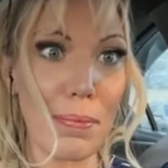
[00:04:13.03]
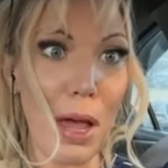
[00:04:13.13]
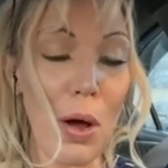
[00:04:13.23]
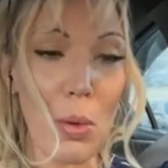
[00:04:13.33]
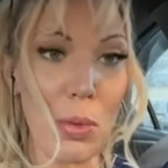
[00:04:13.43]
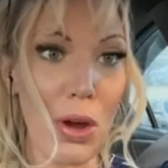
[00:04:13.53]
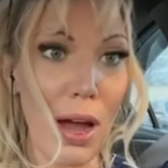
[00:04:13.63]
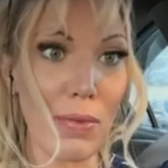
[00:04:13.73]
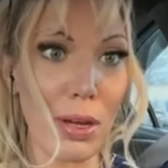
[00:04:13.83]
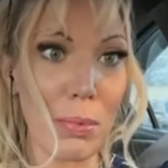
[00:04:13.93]
hope you're
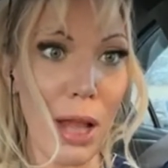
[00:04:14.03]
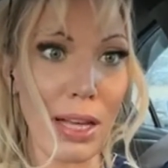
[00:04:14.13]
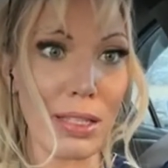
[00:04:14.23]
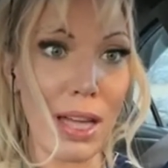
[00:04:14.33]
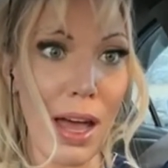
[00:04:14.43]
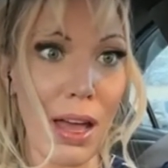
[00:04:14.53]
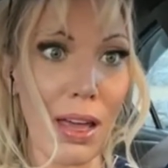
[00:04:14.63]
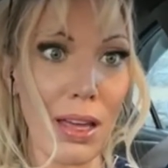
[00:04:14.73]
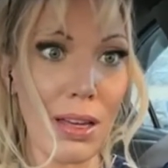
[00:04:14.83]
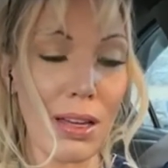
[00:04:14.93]
having a blessed
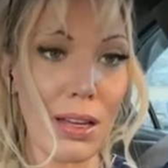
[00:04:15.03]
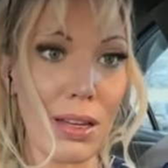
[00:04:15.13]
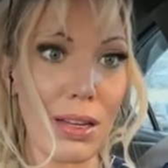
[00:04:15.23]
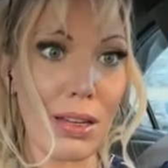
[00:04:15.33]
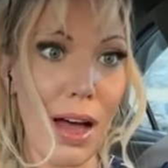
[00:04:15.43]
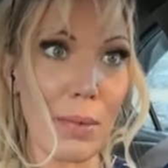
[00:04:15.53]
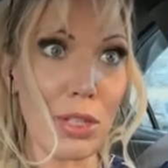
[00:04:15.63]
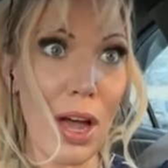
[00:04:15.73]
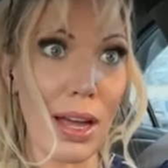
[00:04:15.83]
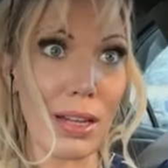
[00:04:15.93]
day. I'm
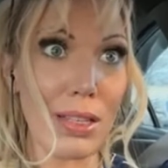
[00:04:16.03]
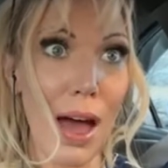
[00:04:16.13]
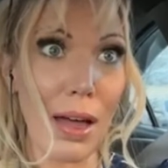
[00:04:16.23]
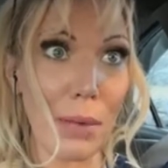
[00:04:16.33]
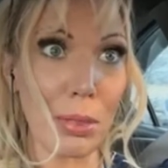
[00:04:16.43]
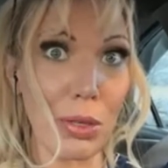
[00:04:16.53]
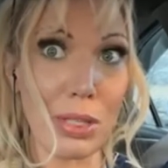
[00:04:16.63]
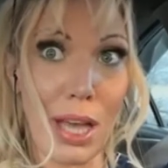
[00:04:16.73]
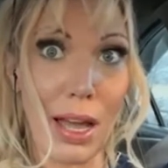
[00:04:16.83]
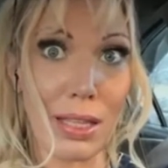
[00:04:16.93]
trying to tie up
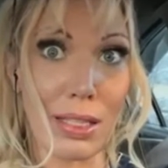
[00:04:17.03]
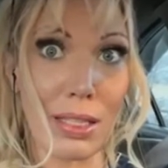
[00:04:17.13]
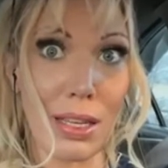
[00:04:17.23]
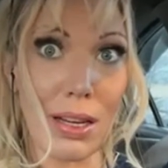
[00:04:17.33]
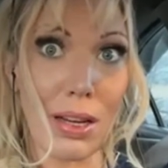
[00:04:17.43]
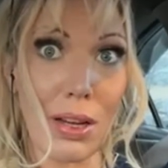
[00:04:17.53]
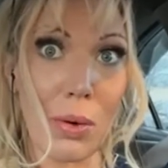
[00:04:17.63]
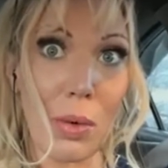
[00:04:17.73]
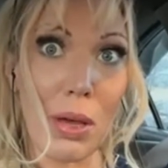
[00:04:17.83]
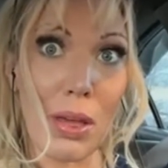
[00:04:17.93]
loose ends.
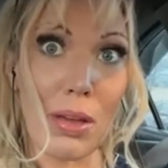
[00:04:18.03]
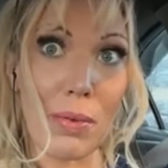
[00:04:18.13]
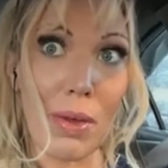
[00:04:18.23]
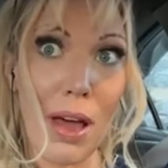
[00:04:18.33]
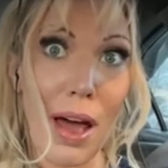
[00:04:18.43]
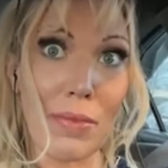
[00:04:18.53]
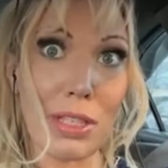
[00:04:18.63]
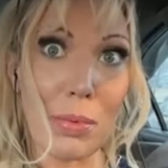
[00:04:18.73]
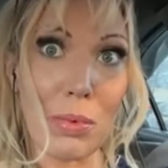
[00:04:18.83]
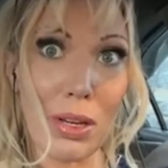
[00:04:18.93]
We have
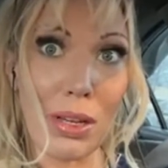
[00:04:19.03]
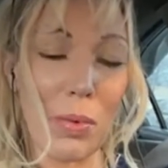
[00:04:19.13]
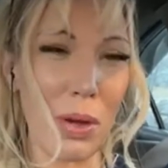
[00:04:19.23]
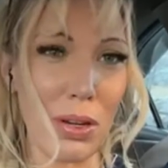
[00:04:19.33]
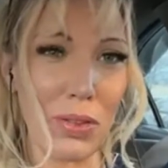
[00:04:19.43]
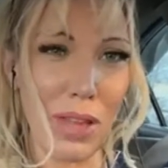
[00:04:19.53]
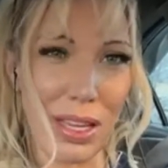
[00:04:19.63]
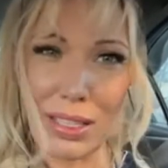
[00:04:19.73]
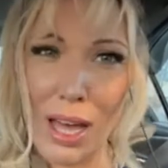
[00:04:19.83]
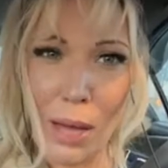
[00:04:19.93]
some really weird
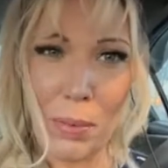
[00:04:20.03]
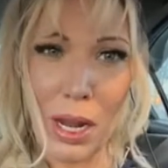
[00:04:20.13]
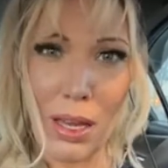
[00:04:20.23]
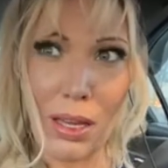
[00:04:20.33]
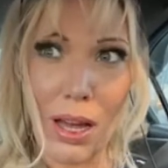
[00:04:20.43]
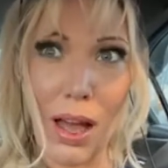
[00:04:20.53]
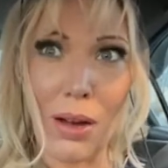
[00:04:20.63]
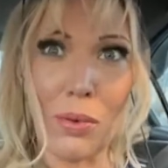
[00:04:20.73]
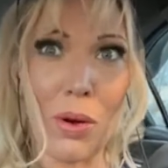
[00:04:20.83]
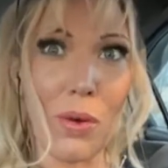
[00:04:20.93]
things happening. I
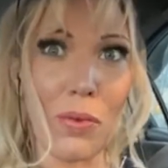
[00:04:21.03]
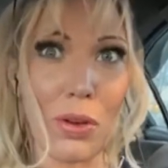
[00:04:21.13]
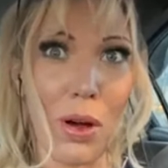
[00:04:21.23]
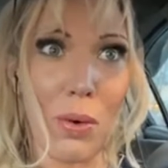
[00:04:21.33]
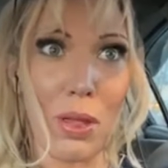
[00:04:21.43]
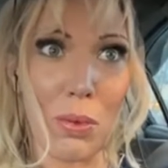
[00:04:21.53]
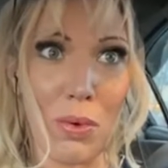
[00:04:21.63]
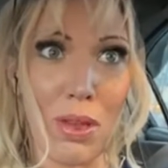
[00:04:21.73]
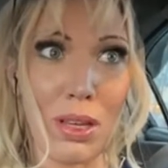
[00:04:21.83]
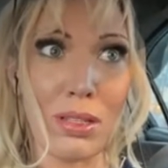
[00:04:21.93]
don't know if you're going through
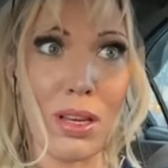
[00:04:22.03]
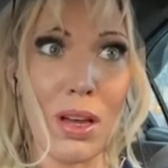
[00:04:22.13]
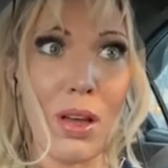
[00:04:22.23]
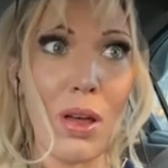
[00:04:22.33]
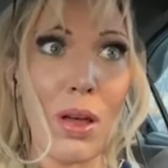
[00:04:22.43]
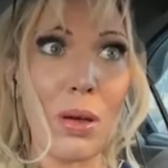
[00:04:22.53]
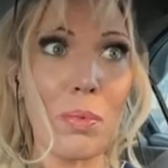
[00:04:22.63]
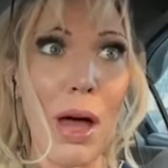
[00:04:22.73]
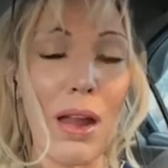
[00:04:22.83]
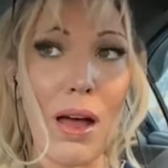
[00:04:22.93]
this,
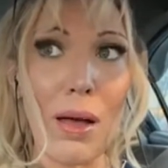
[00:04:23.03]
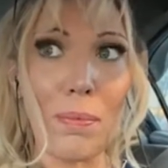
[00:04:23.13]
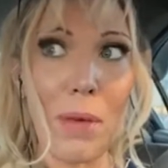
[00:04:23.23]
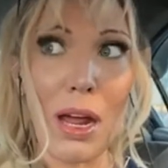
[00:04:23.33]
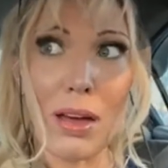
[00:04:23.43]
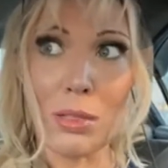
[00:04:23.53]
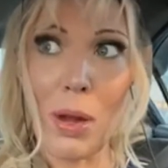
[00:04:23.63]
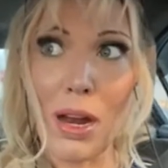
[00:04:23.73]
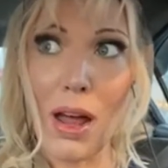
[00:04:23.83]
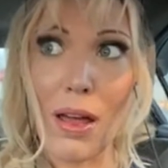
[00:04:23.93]
but my
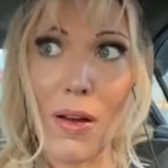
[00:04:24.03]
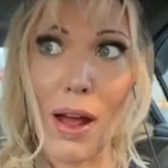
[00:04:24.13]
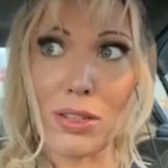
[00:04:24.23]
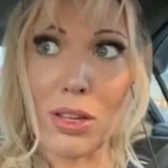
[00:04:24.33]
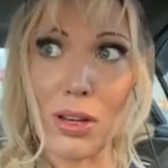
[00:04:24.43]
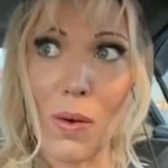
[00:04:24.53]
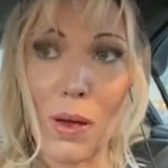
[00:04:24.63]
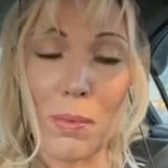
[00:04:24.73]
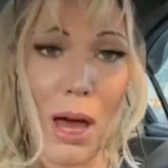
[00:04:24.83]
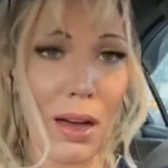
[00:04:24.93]
husband and I are actually
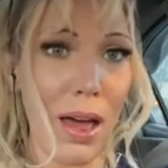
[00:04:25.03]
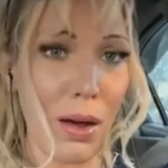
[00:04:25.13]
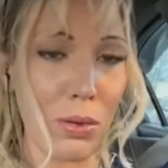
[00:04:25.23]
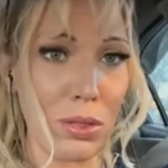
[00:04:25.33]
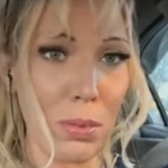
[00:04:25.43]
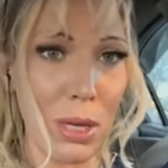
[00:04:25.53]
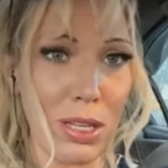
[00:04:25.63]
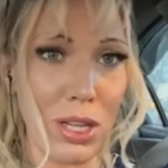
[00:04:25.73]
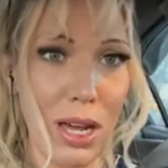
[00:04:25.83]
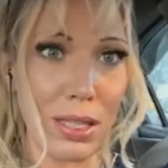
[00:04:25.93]
going back out to
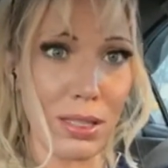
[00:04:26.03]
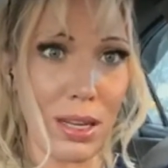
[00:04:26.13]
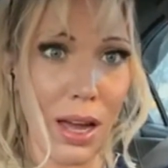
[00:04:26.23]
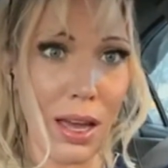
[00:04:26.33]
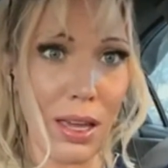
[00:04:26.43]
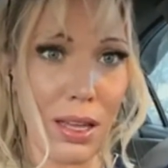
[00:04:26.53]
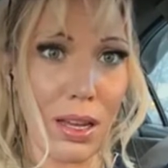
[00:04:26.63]
BJ's tonight.